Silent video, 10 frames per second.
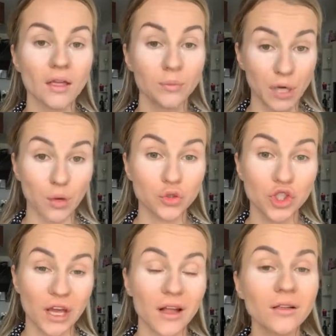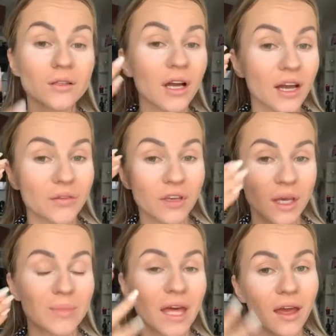brow gel to kind of
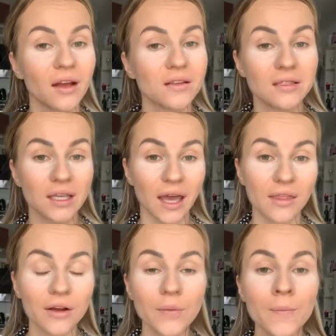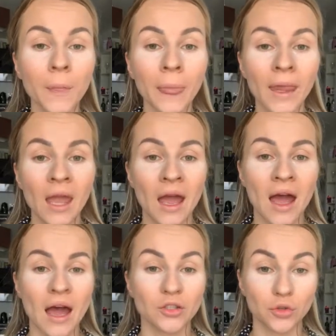keep the hairs together
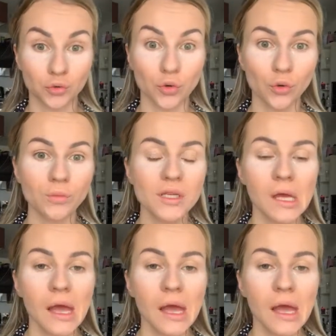and groomed,